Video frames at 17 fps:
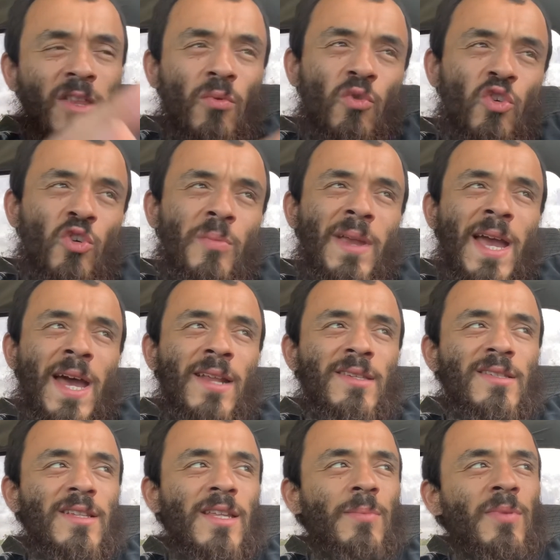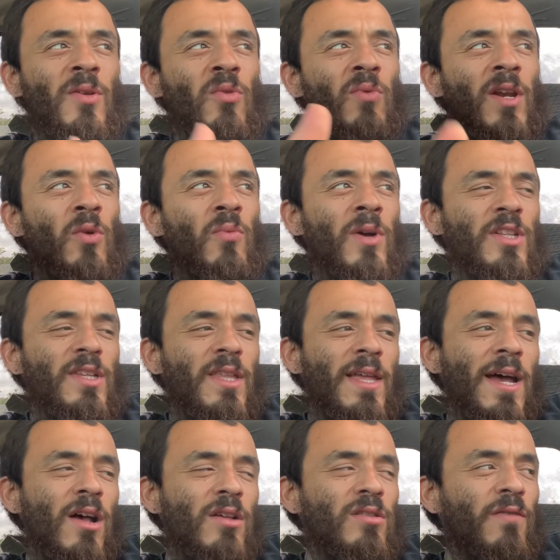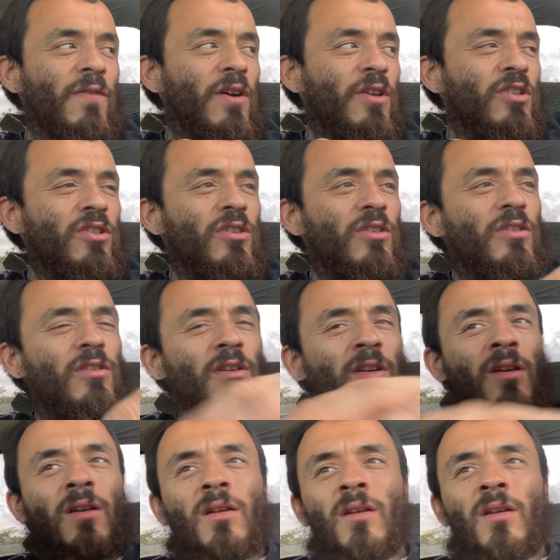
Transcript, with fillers: the room he had to sleep in when he went to the house of Usher and